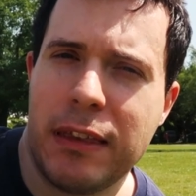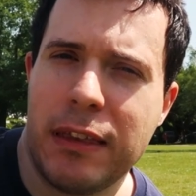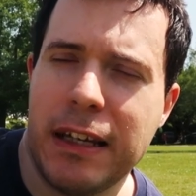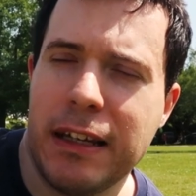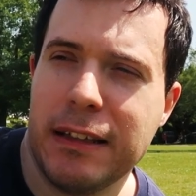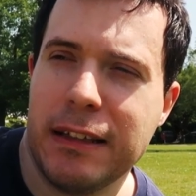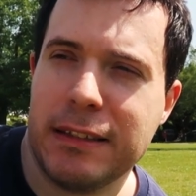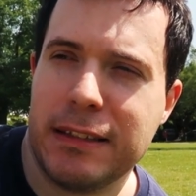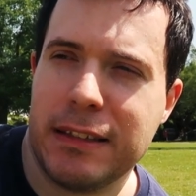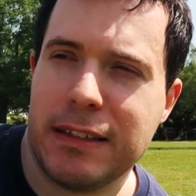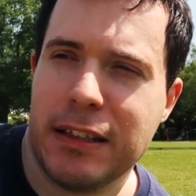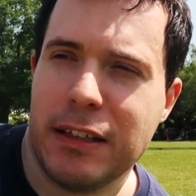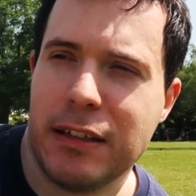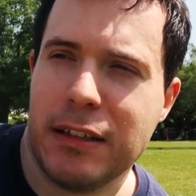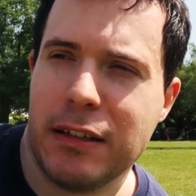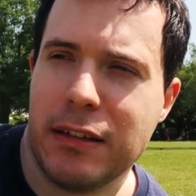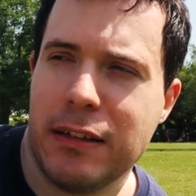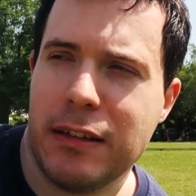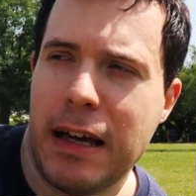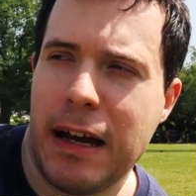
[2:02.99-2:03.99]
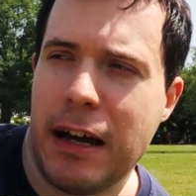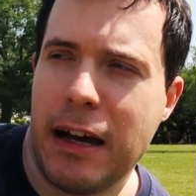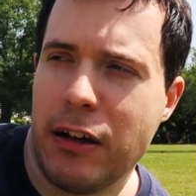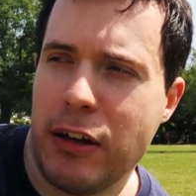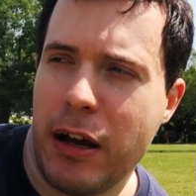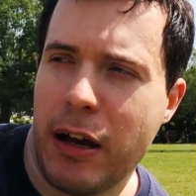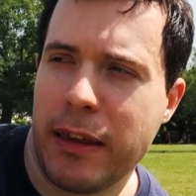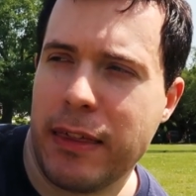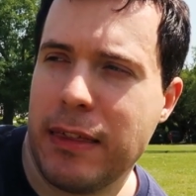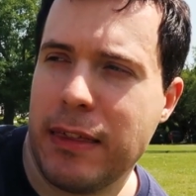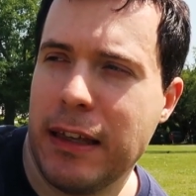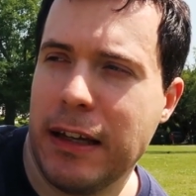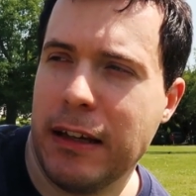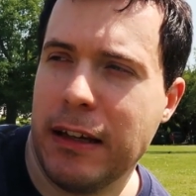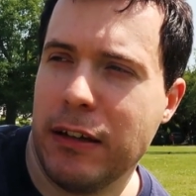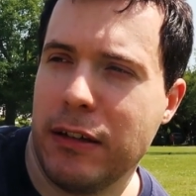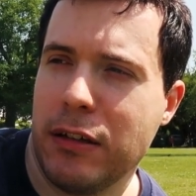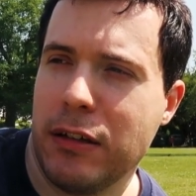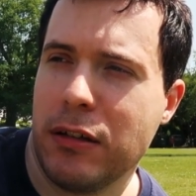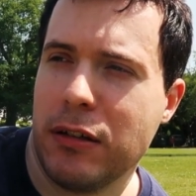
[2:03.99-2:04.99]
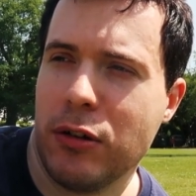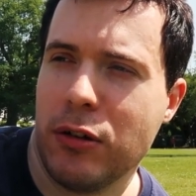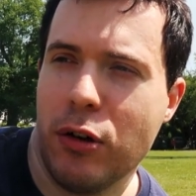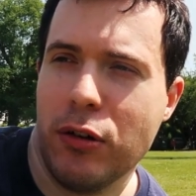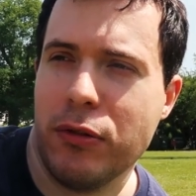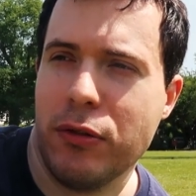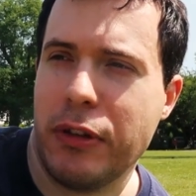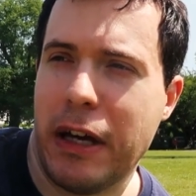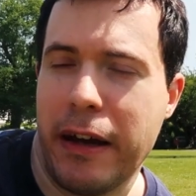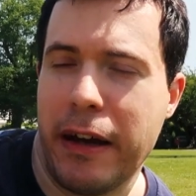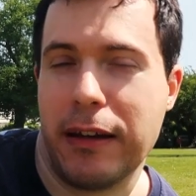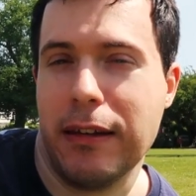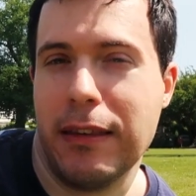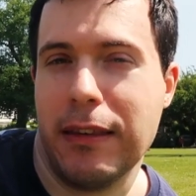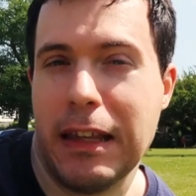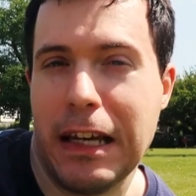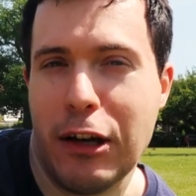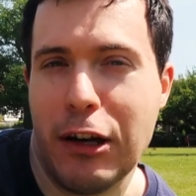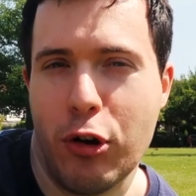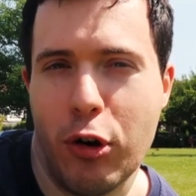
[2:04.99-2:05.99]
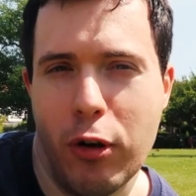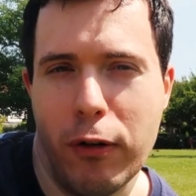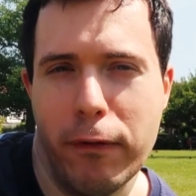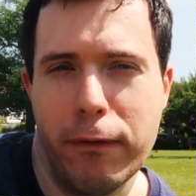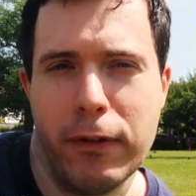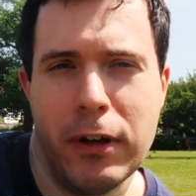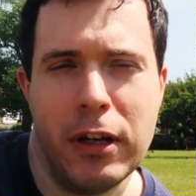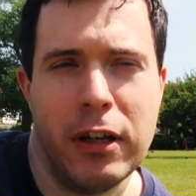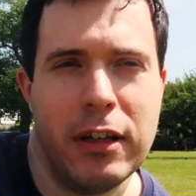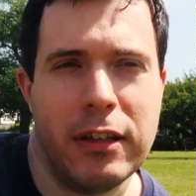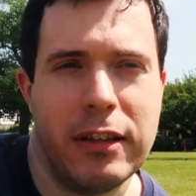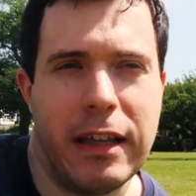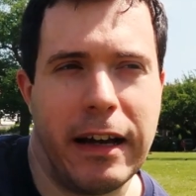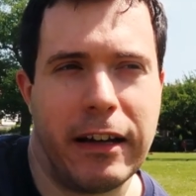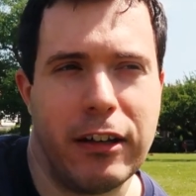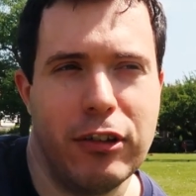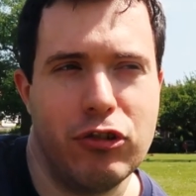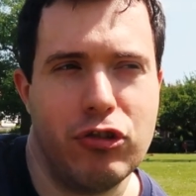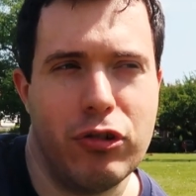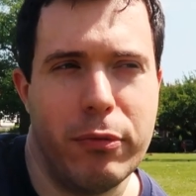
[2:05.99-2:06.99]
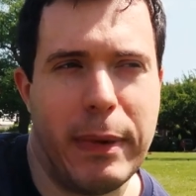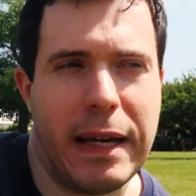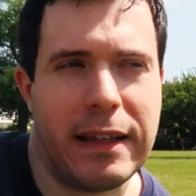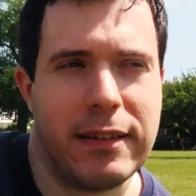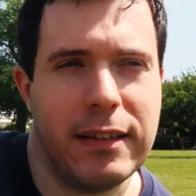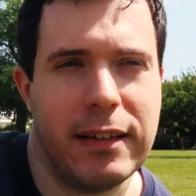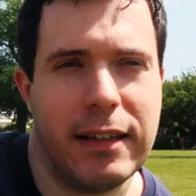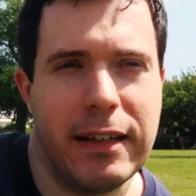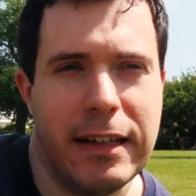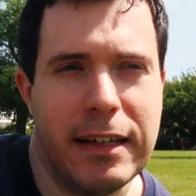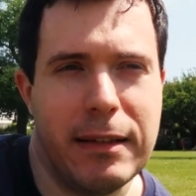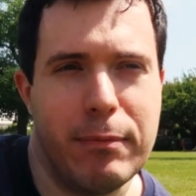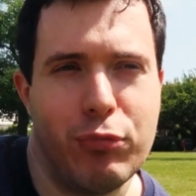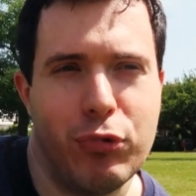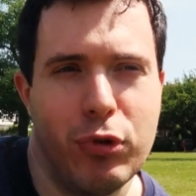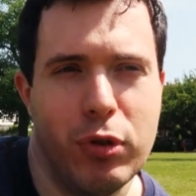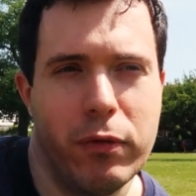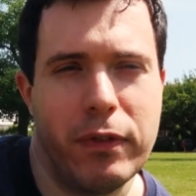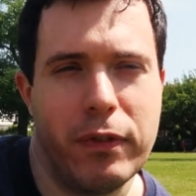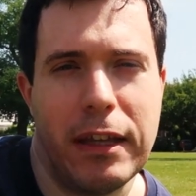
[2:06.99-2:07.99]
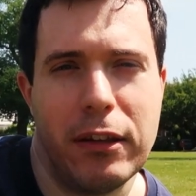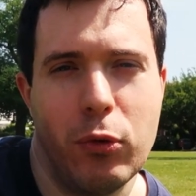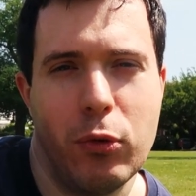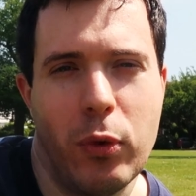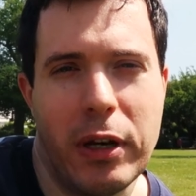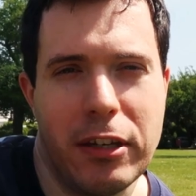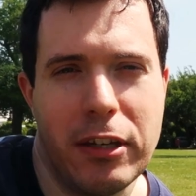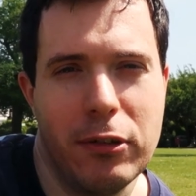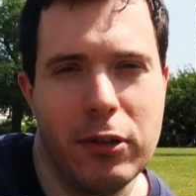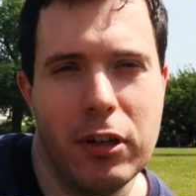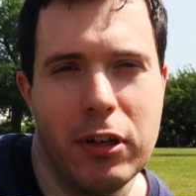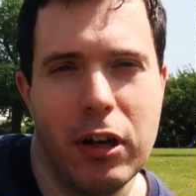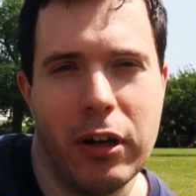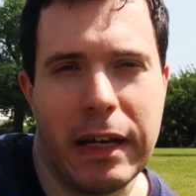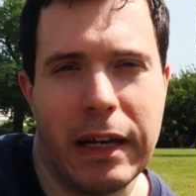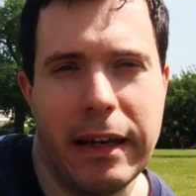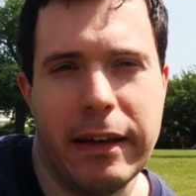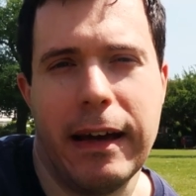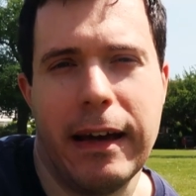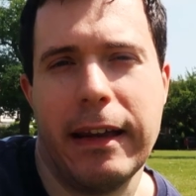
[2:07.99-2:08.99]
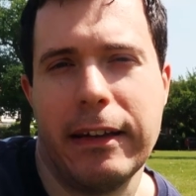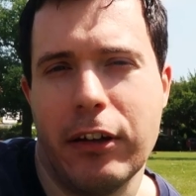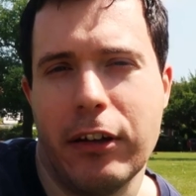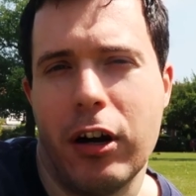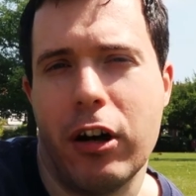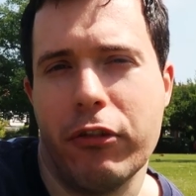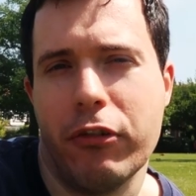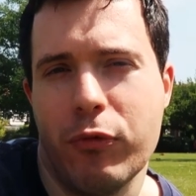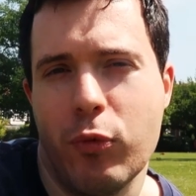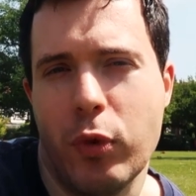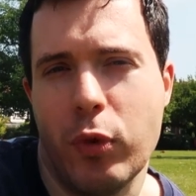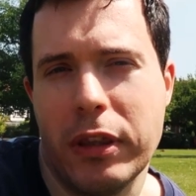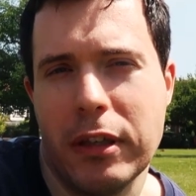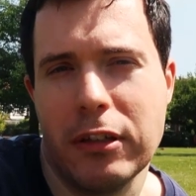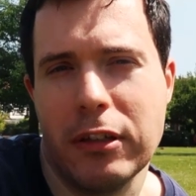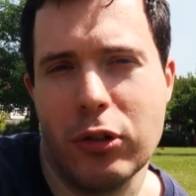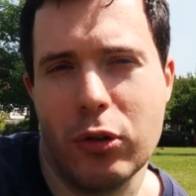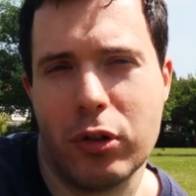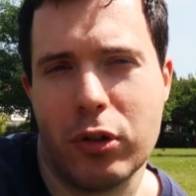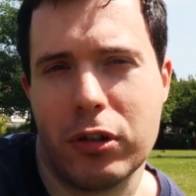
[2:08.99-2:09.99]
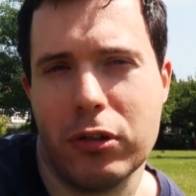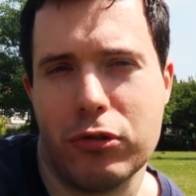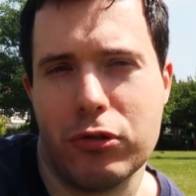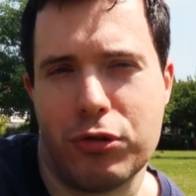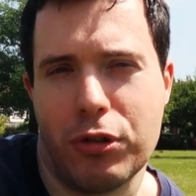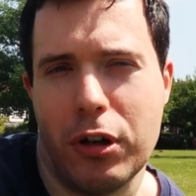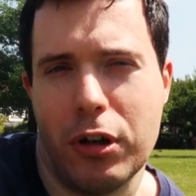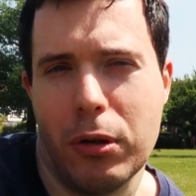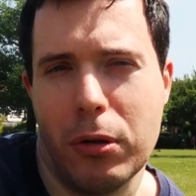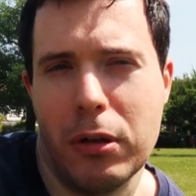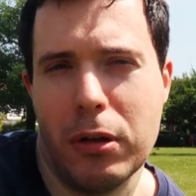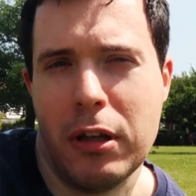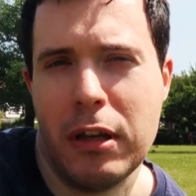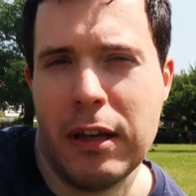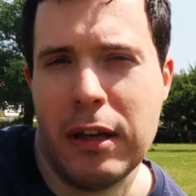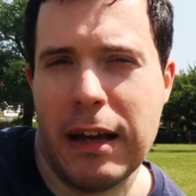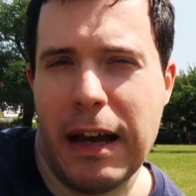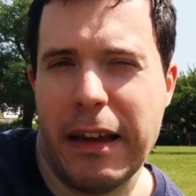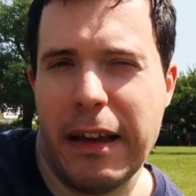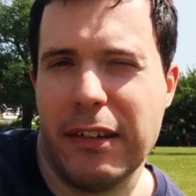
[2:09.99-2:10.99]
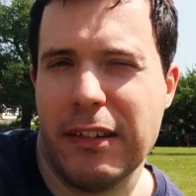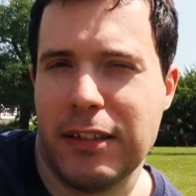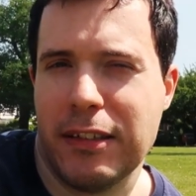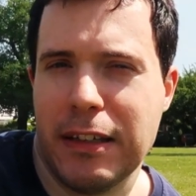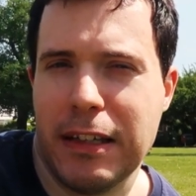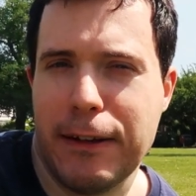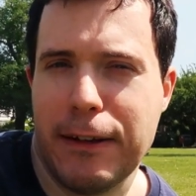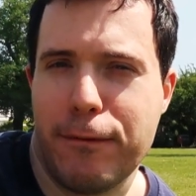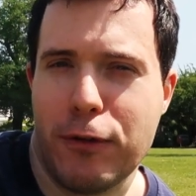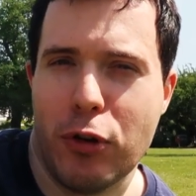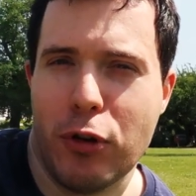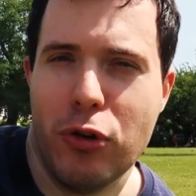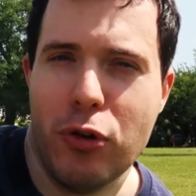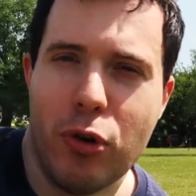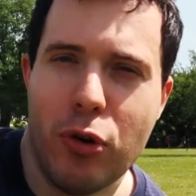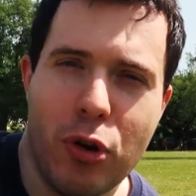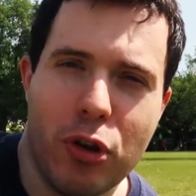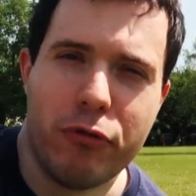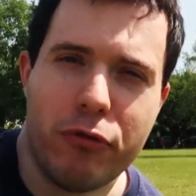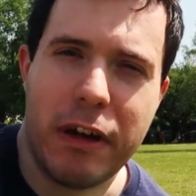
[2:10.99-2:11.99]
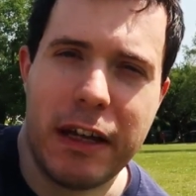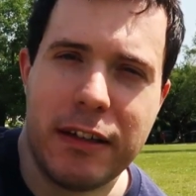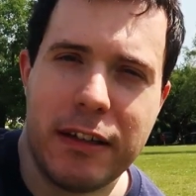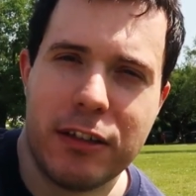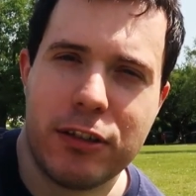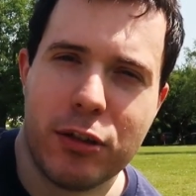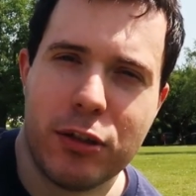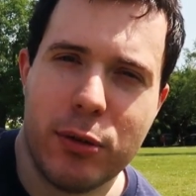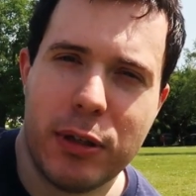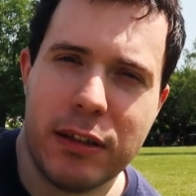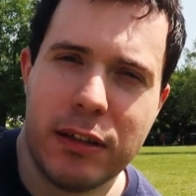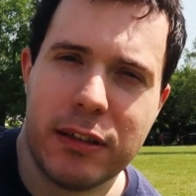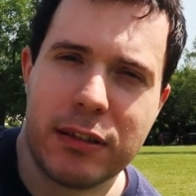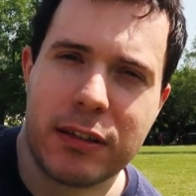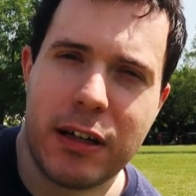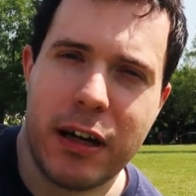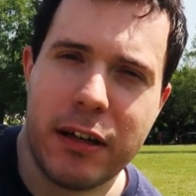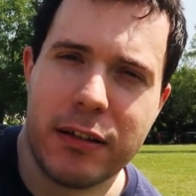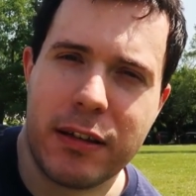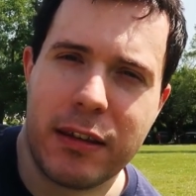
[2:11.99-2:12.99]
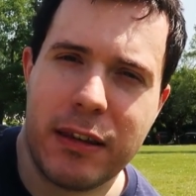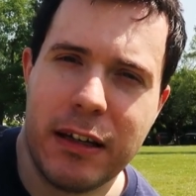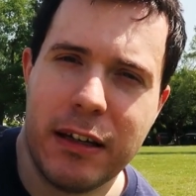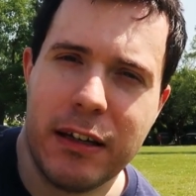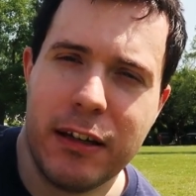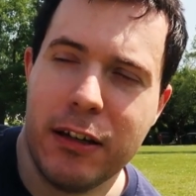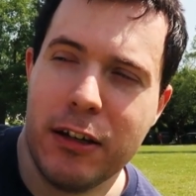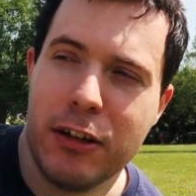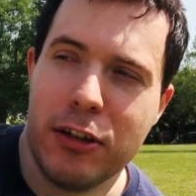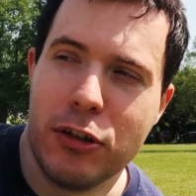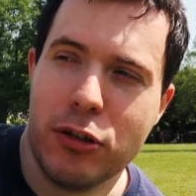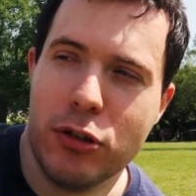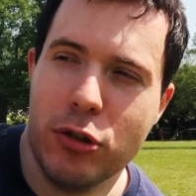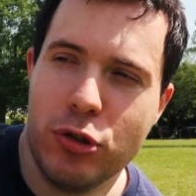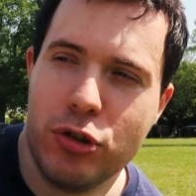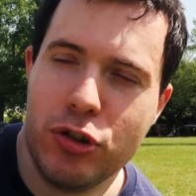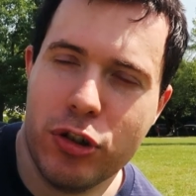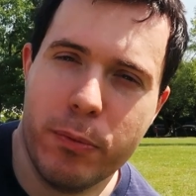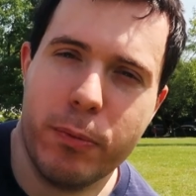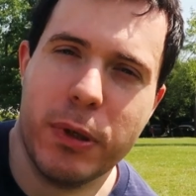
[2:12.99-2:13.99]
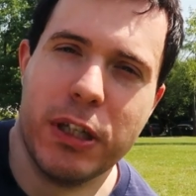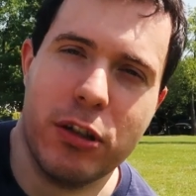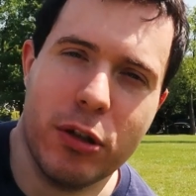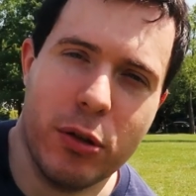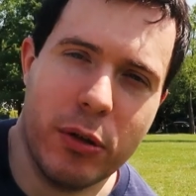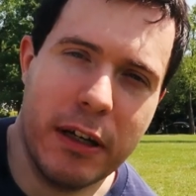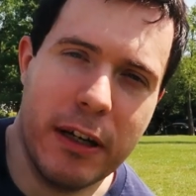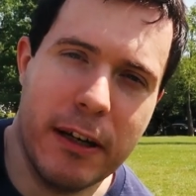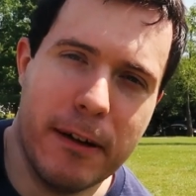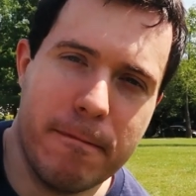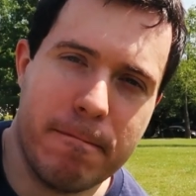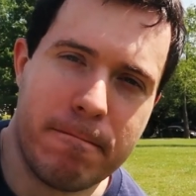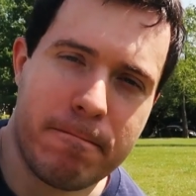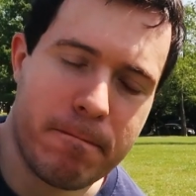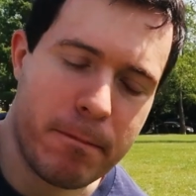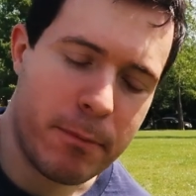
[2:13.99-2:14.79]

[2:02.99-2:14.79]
things that I think, that I can think of, that can dramatically improve that the way you look and are within your control. And if you're not already doing this kind of thing, you should be doing it.